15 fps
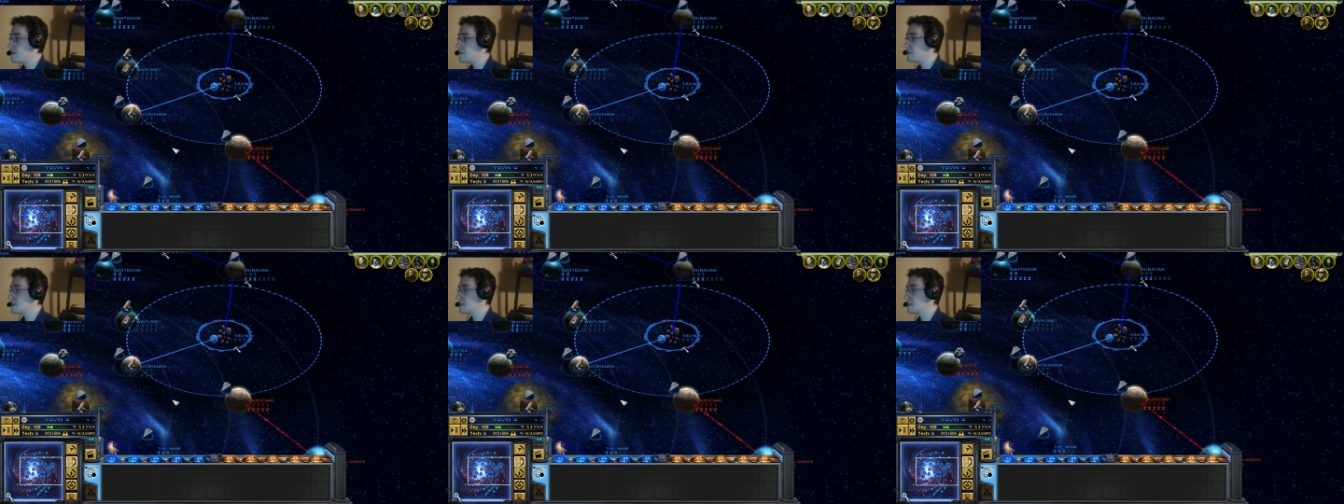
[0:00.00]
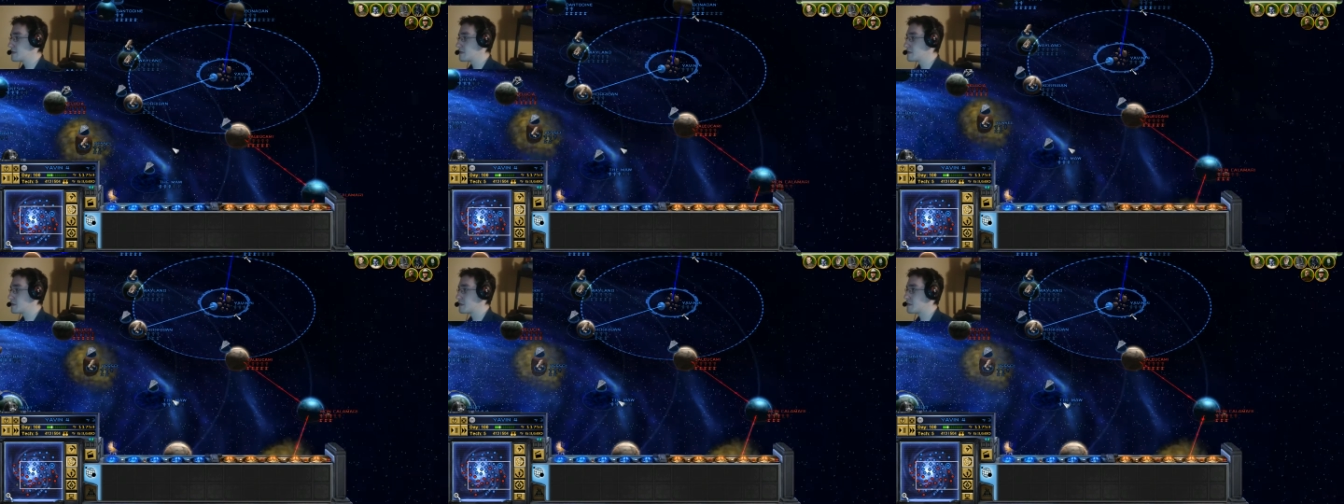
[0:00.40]

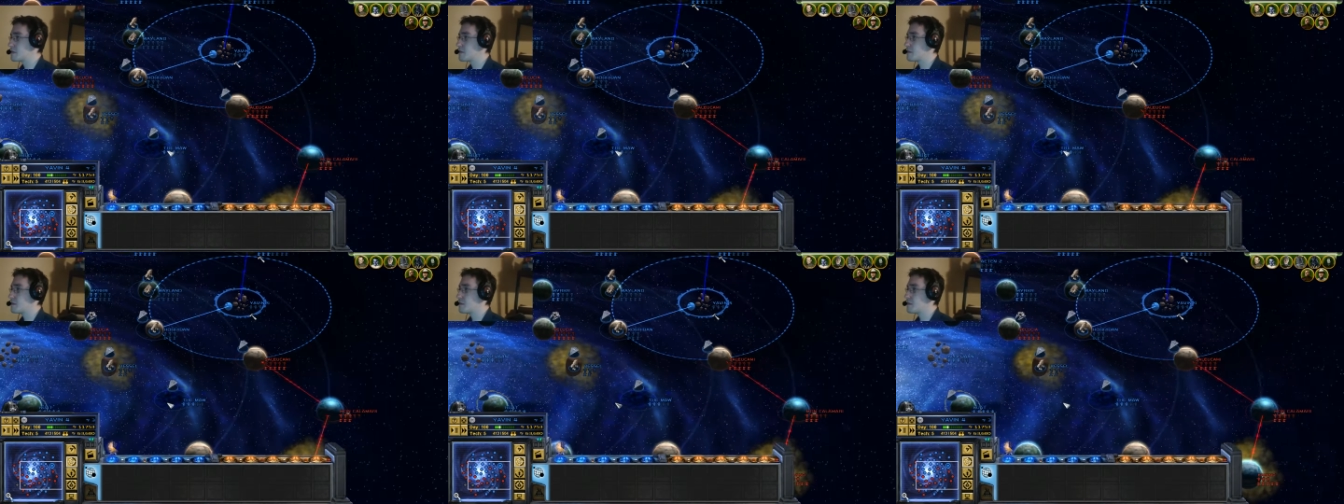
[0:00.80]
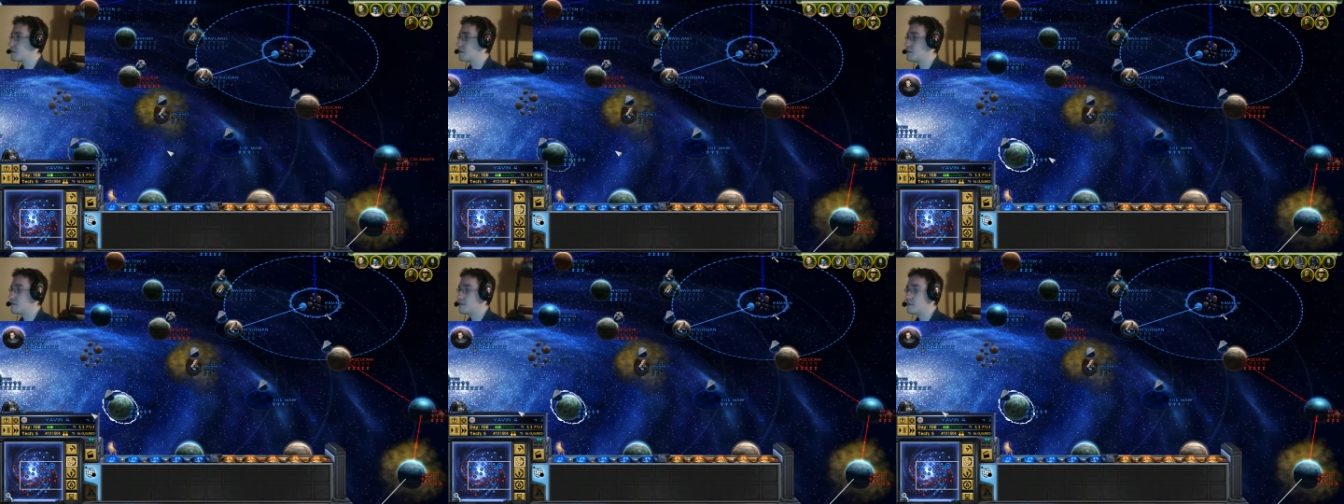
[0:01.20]
Construction
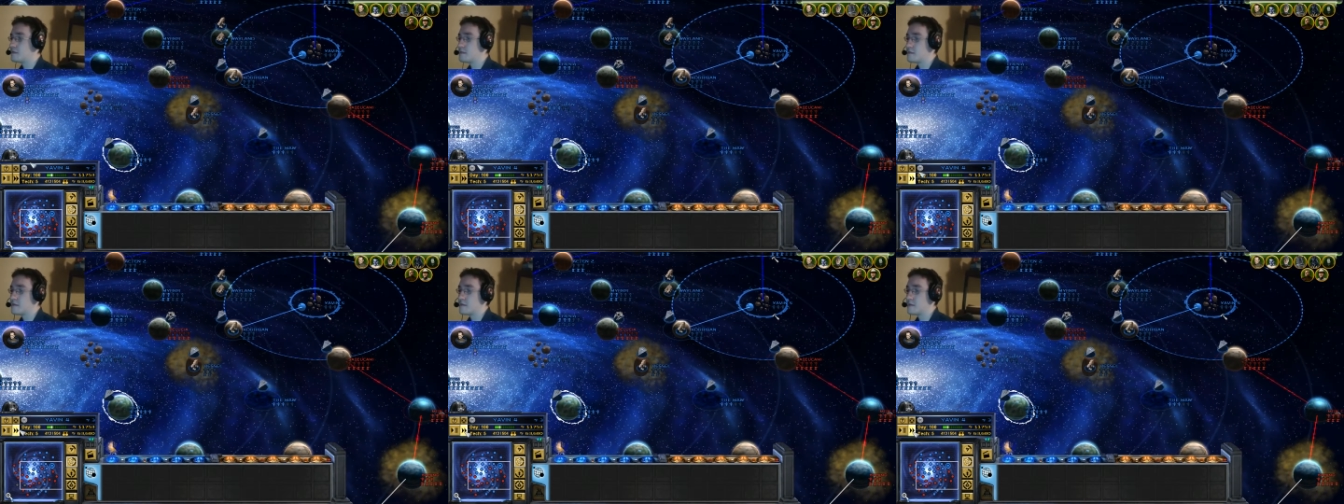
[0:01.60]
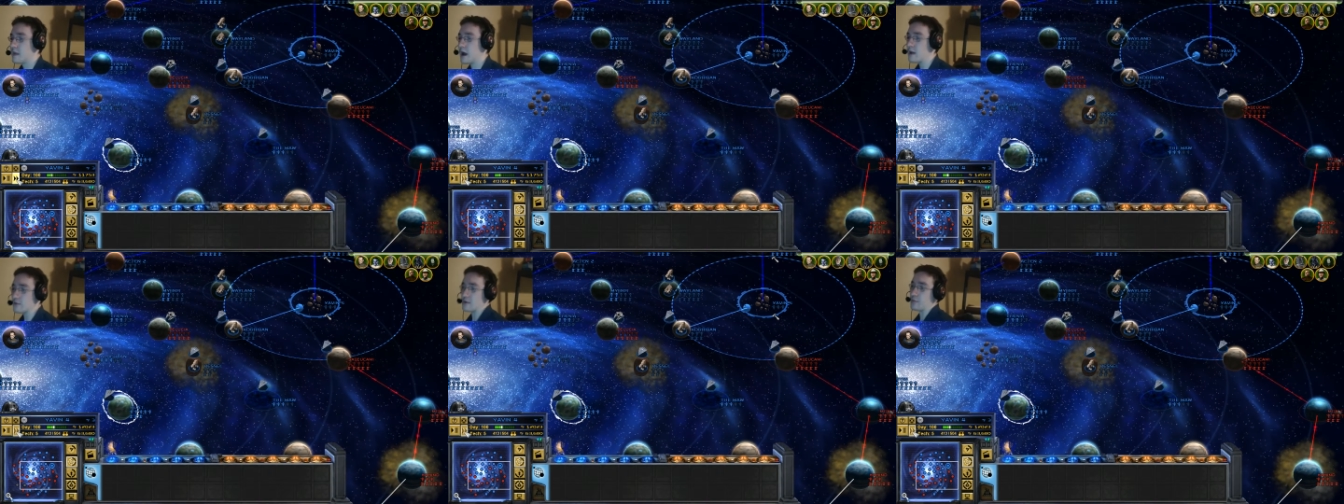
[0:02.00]
complete. I
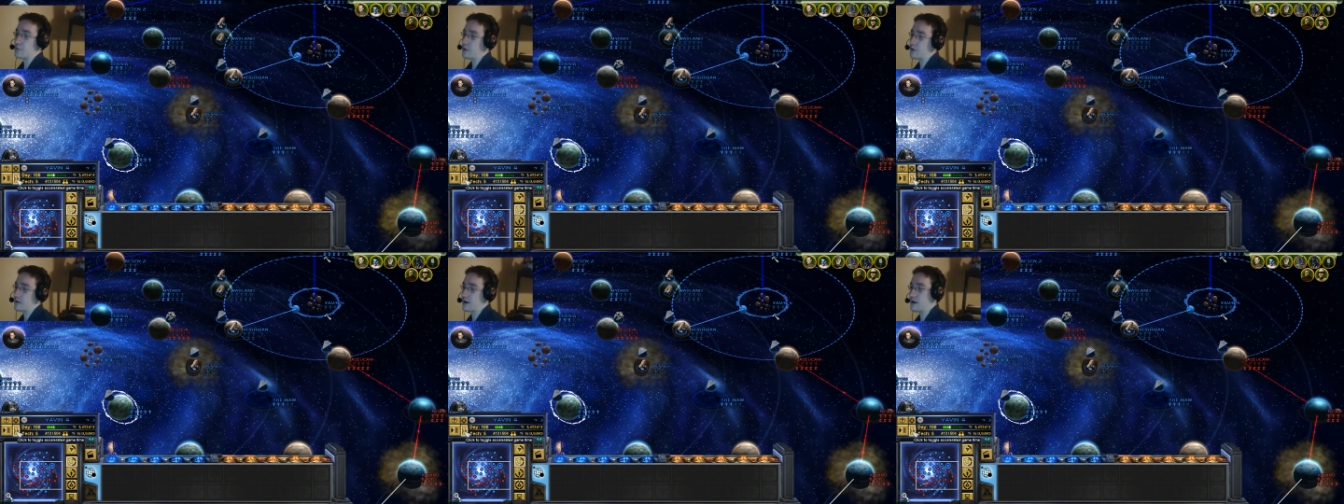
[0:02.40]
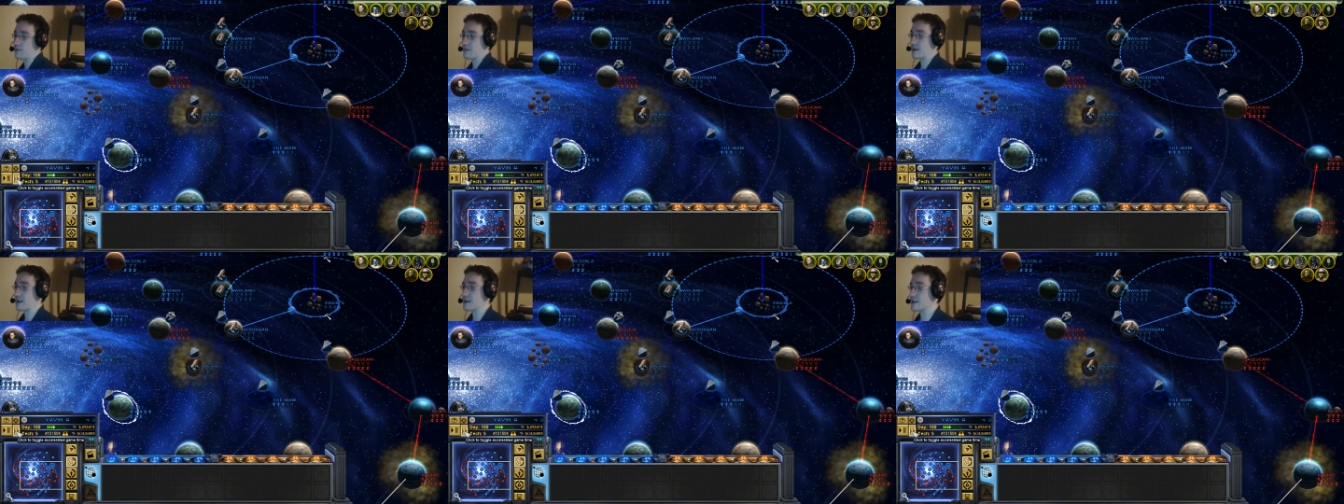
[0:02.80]
only blew it up
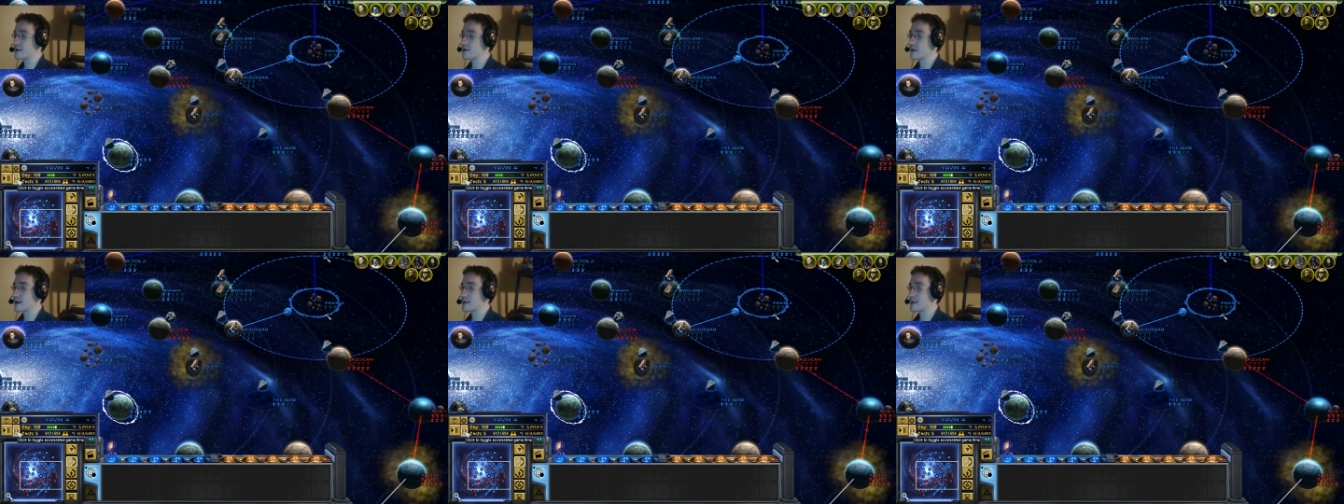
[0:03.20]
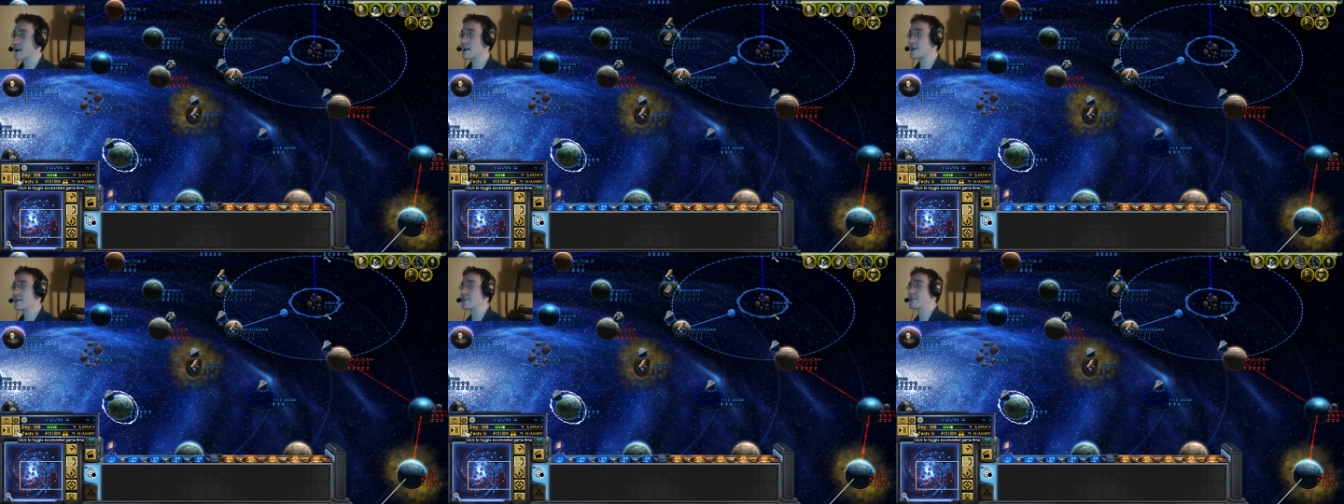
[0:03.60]
because you guys
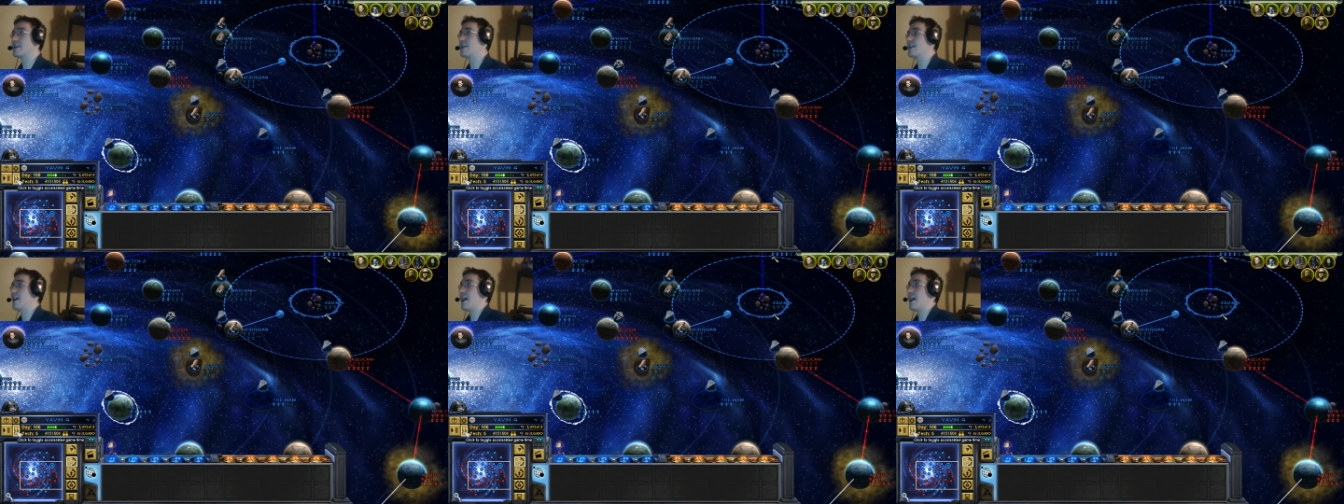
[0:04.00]
said,